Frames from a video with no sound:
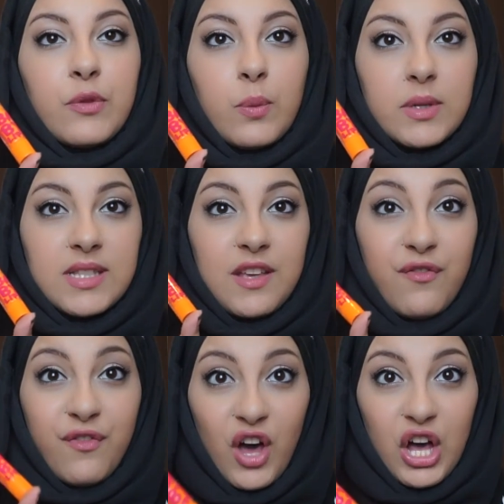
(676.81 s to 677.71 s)
was the
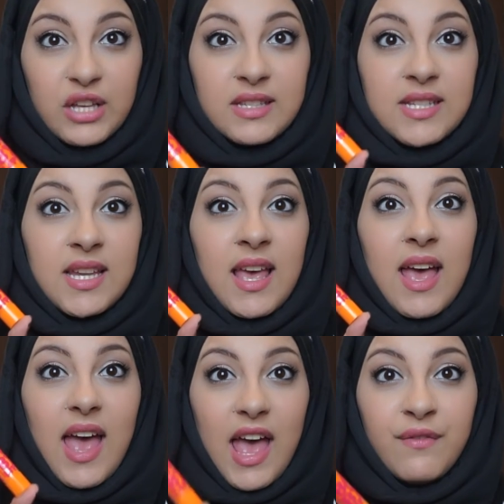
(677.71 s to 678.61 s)
first
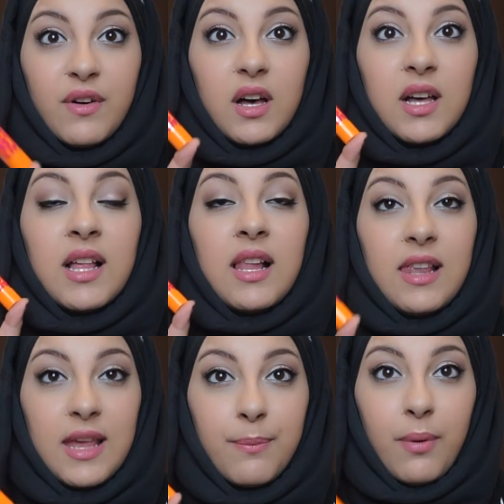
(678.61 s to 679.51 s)
ever
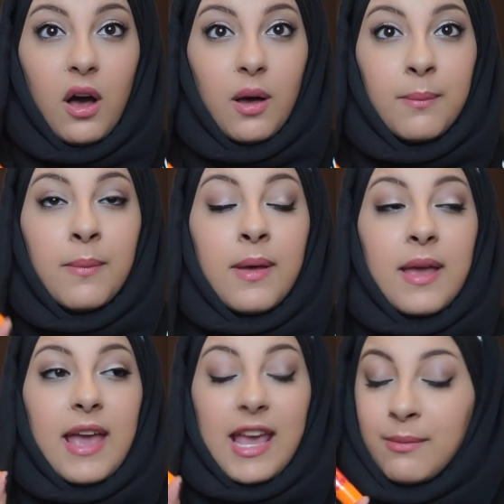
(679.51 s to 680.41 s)
lip balm
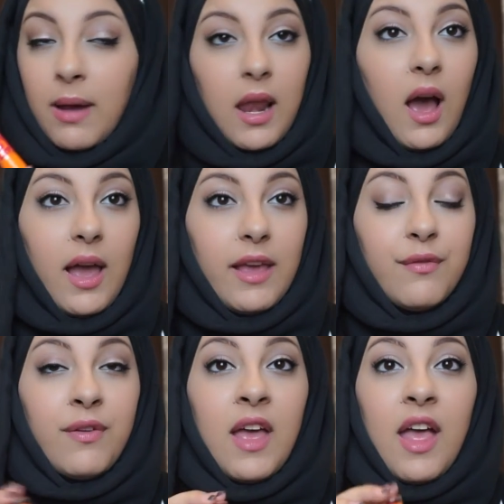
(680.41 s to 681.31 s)
in my
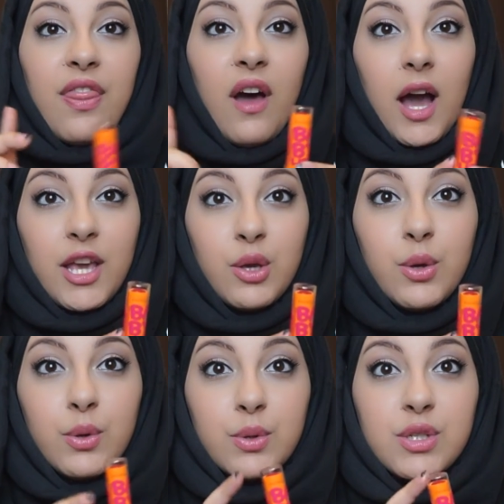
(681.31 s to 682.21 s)
life that I
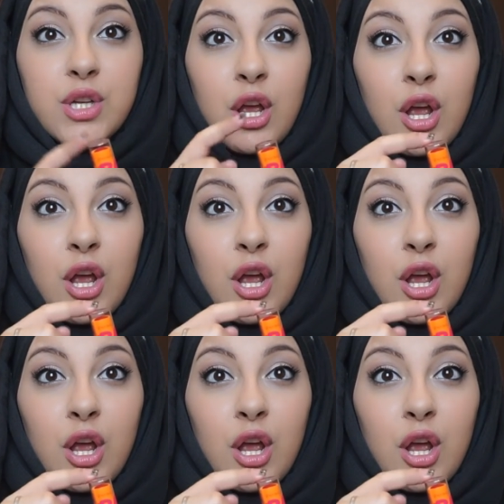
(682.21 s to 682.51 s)
used